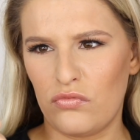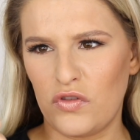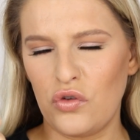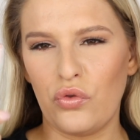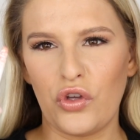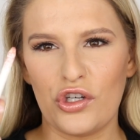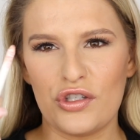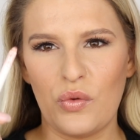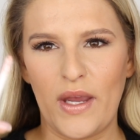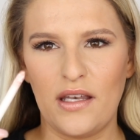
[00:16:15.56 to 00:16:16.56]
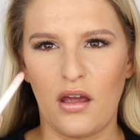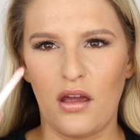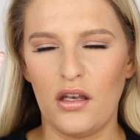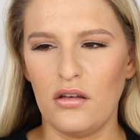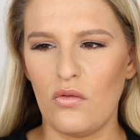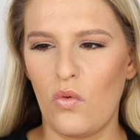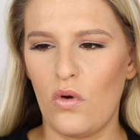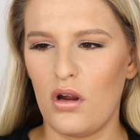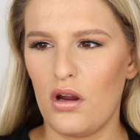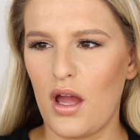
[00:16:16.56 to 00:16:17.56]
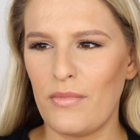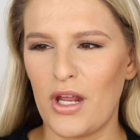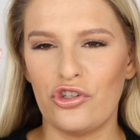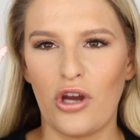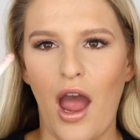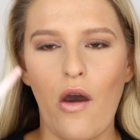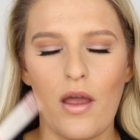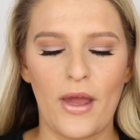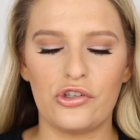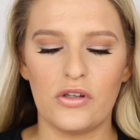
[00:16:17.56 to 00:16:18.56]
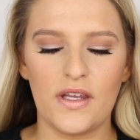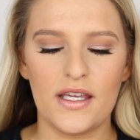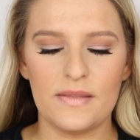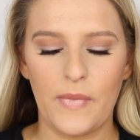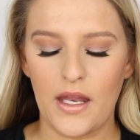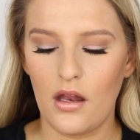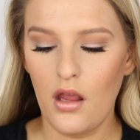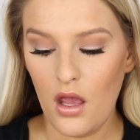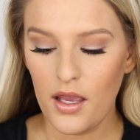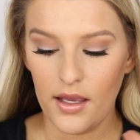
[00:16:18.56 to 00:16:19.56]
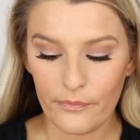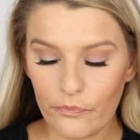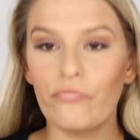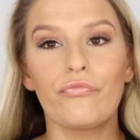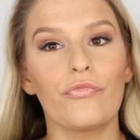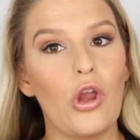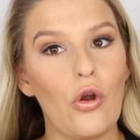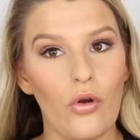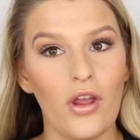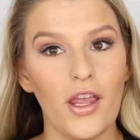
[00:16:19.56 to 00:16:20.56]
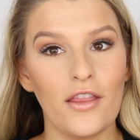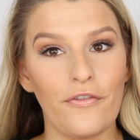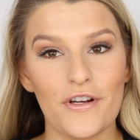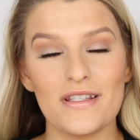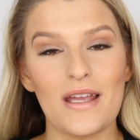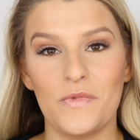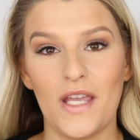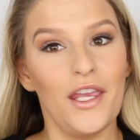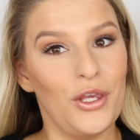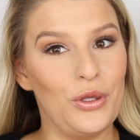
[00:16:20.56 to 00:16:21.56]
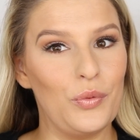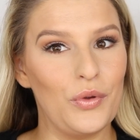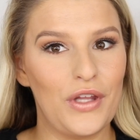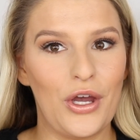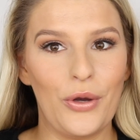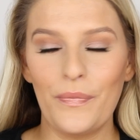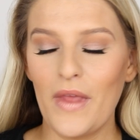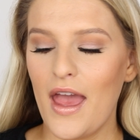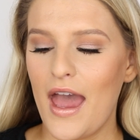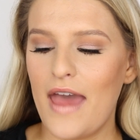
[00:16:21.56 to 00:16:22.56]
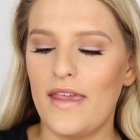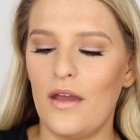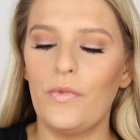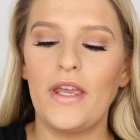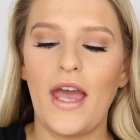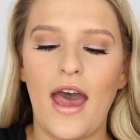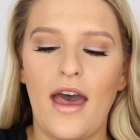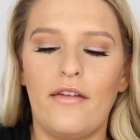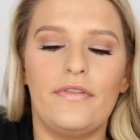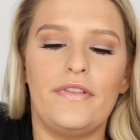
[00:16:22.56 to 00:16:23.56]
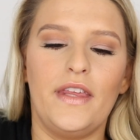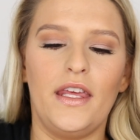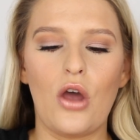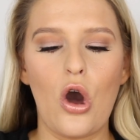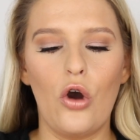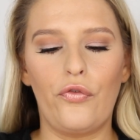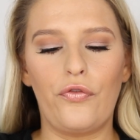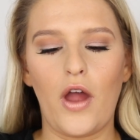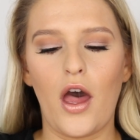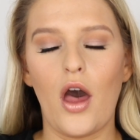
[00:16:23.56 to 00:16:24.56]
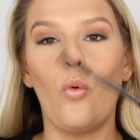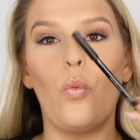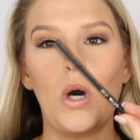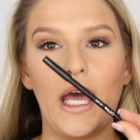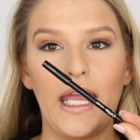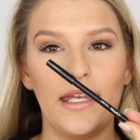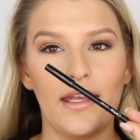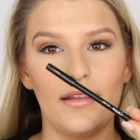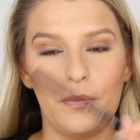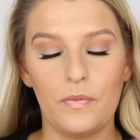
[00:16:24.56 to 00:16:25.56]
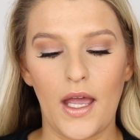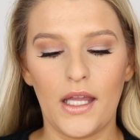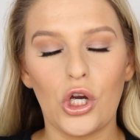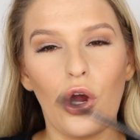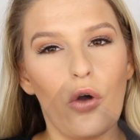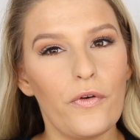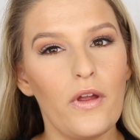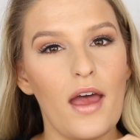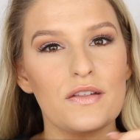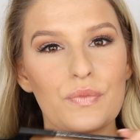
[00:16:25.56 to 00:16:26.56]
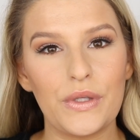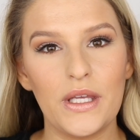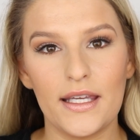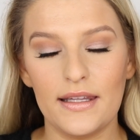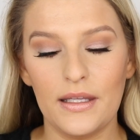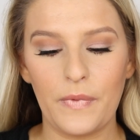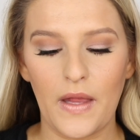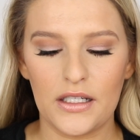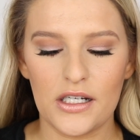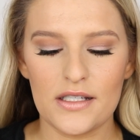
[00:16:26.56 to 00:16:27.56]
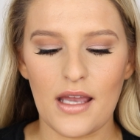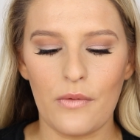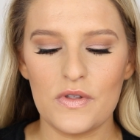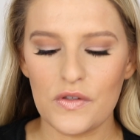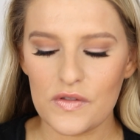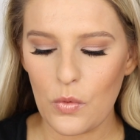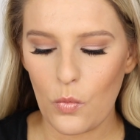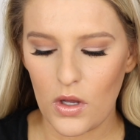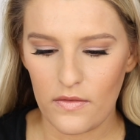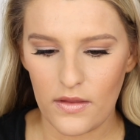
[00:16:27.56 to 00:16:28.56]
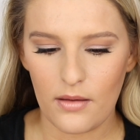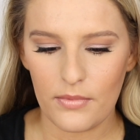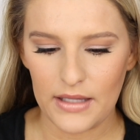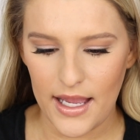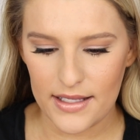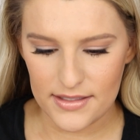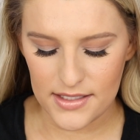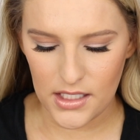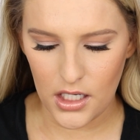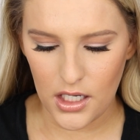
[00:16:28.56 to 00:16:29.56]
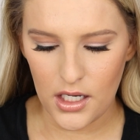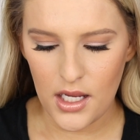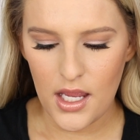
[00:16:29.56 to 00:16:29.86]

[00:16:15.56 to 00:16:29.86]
two-thirds the way done or I'm not sure how I measured this but in the first update you will know and then we have the Ofra wine lip liner Ofra has really good lip liners I was using one of them last year